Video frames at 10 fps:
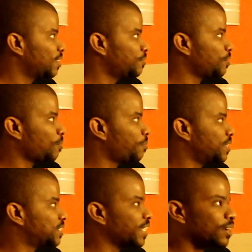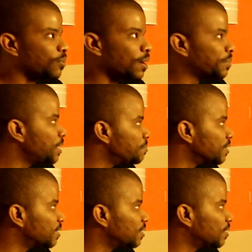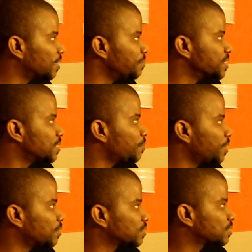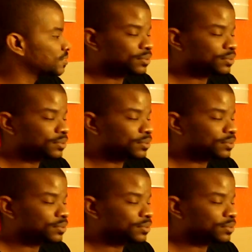If you don't want me to take it, why I'm keeping it? You know, give me something else.